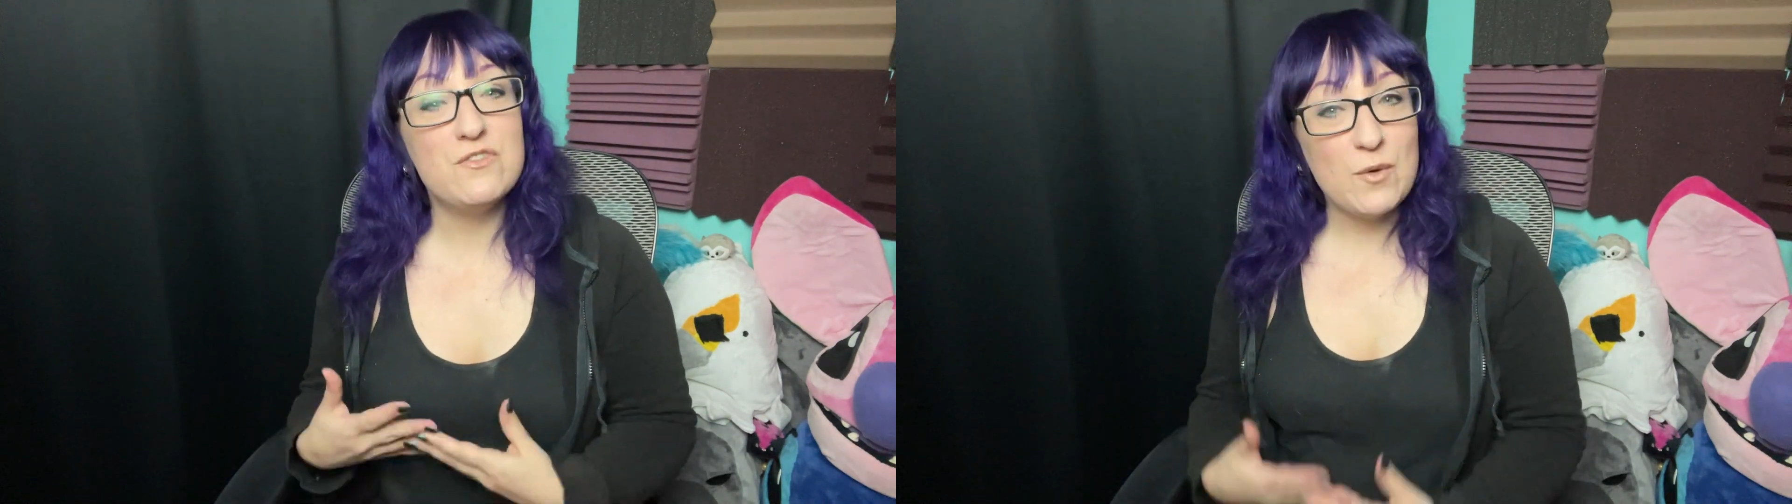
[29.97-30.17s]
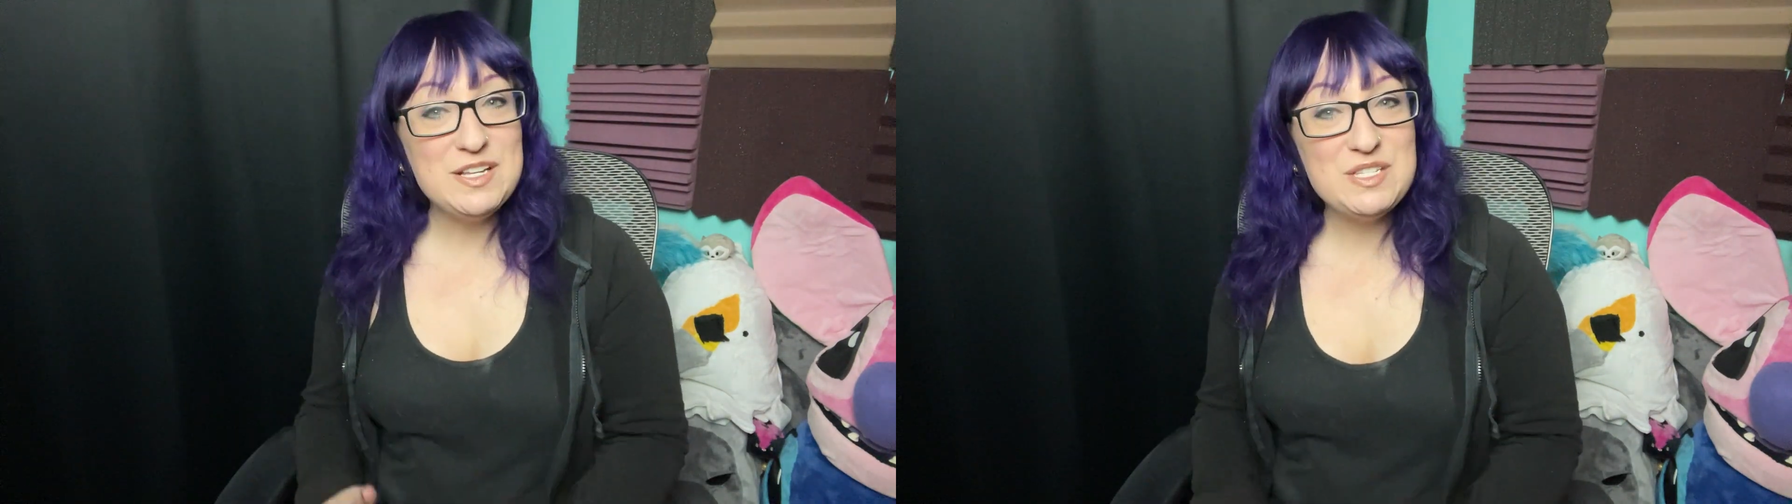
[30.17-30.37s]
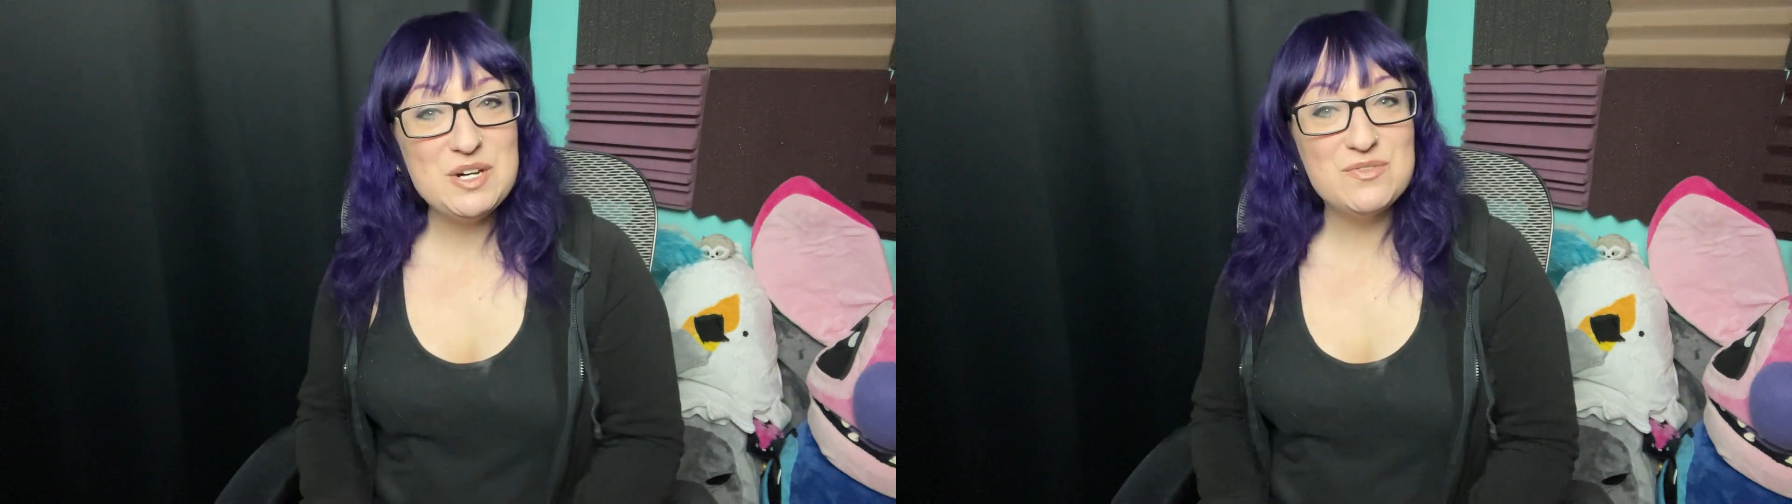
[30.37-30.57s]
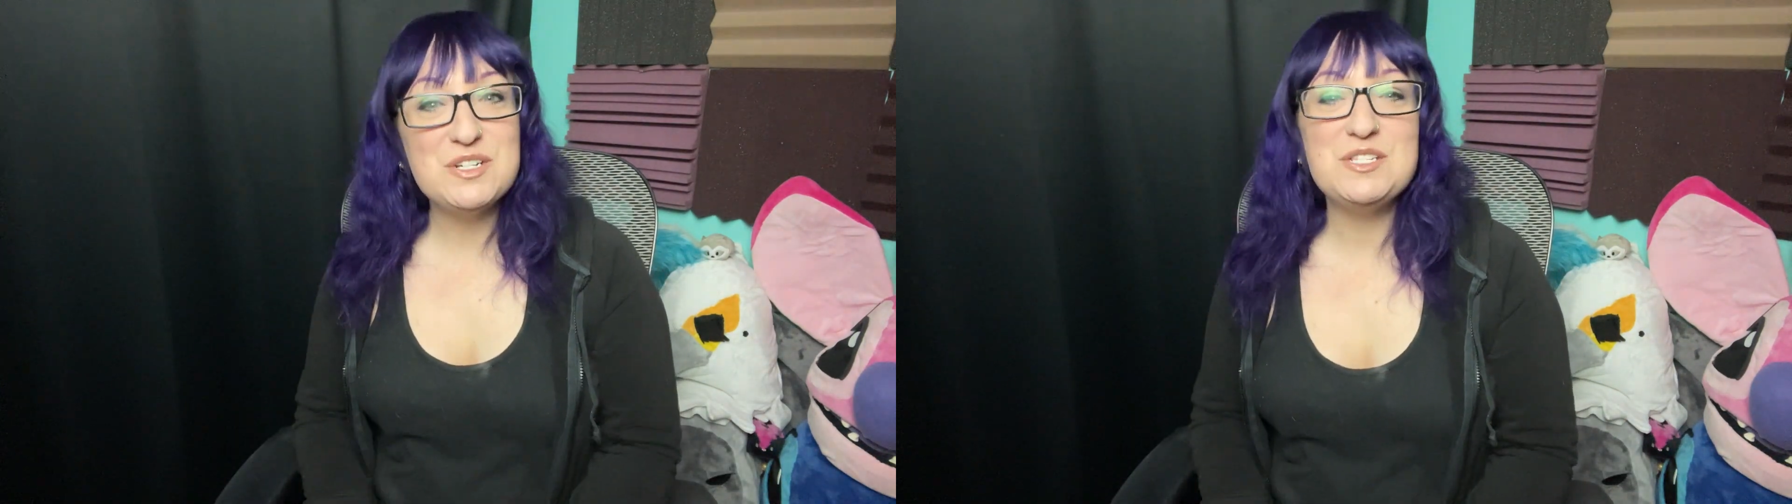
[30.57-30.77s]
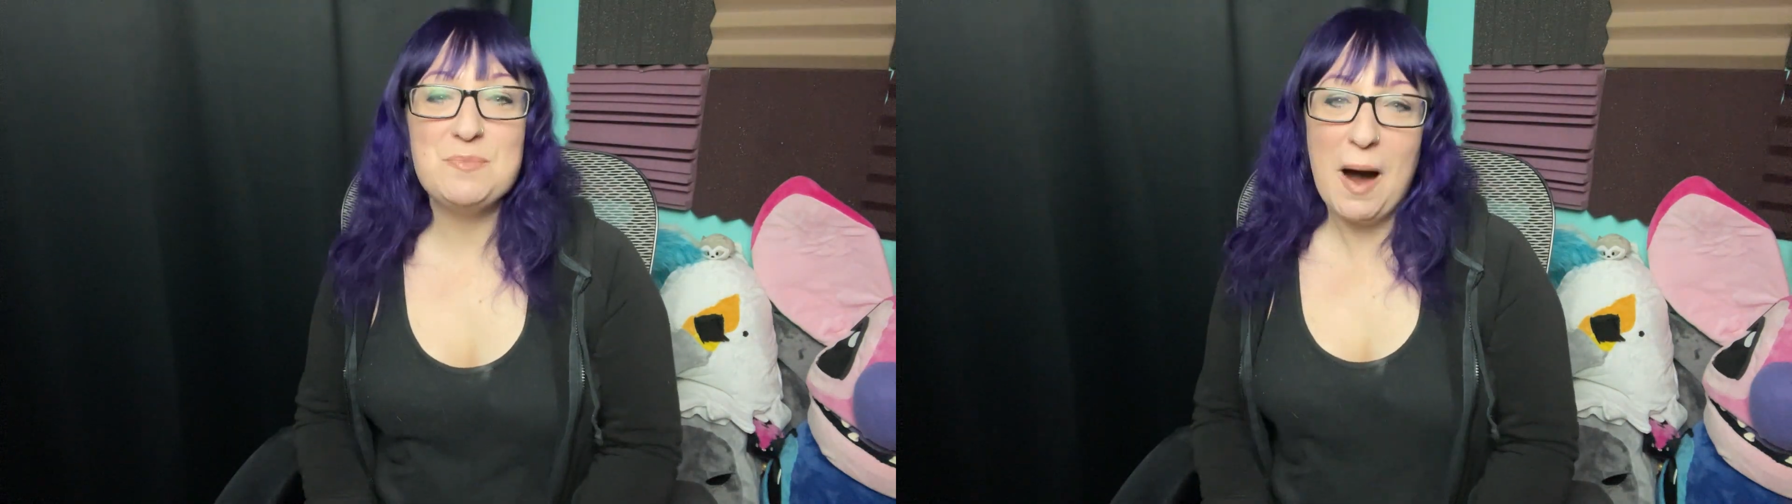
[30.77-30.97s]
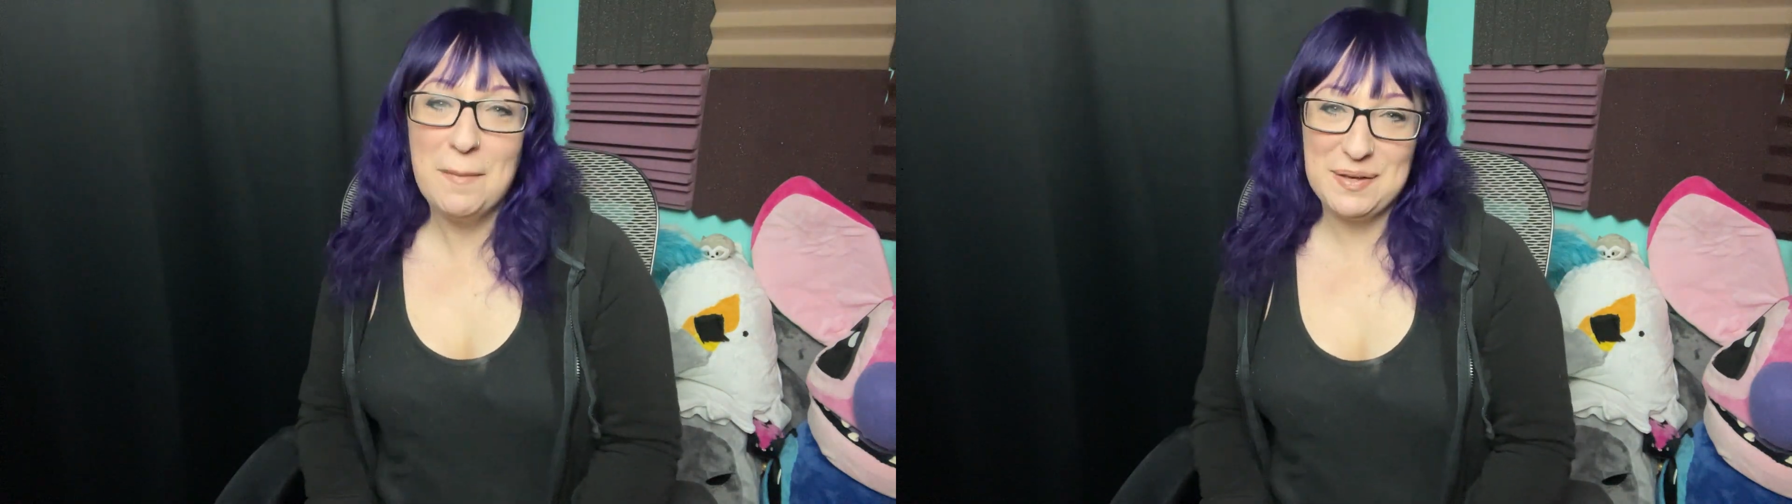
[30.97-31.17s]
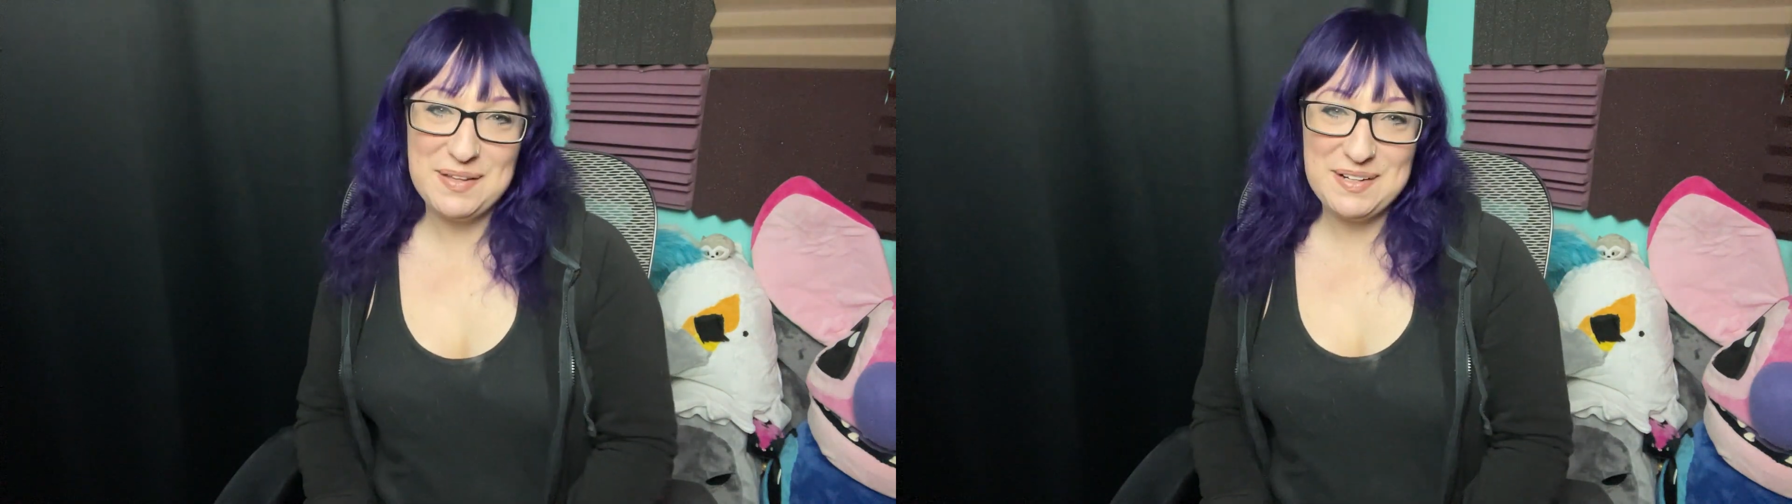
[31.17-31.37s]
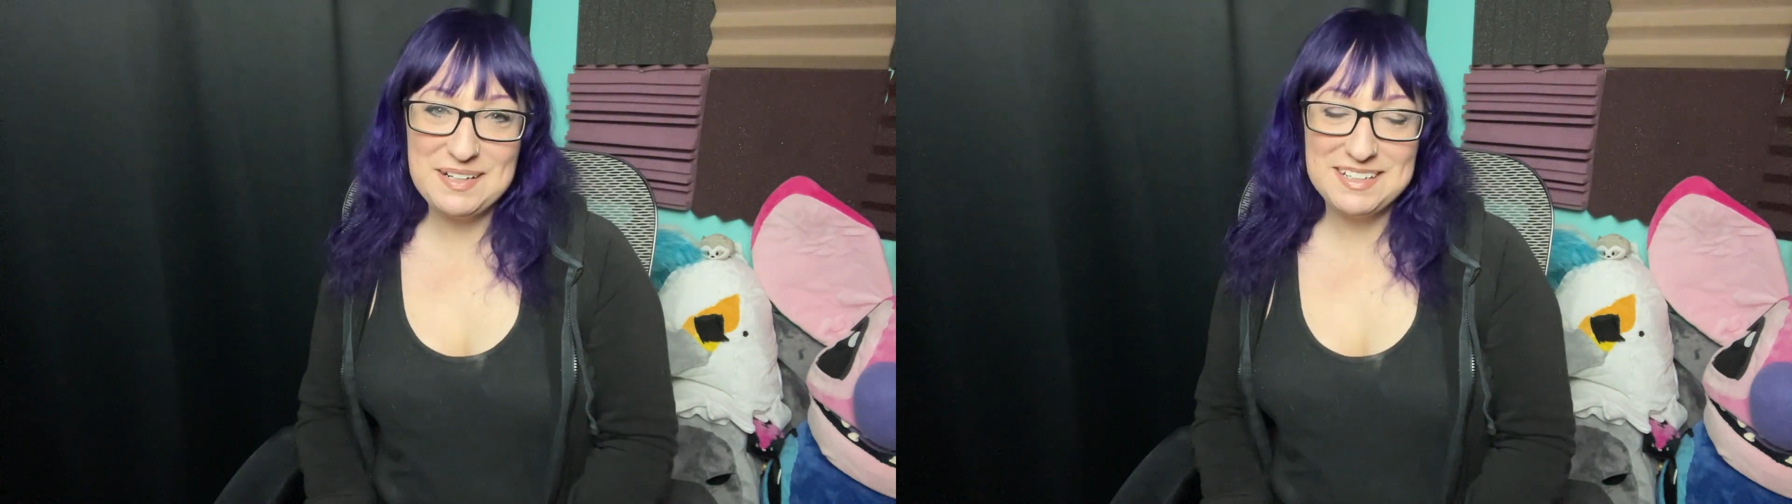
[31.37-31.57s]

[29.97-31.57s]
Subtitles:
voiceovers popular.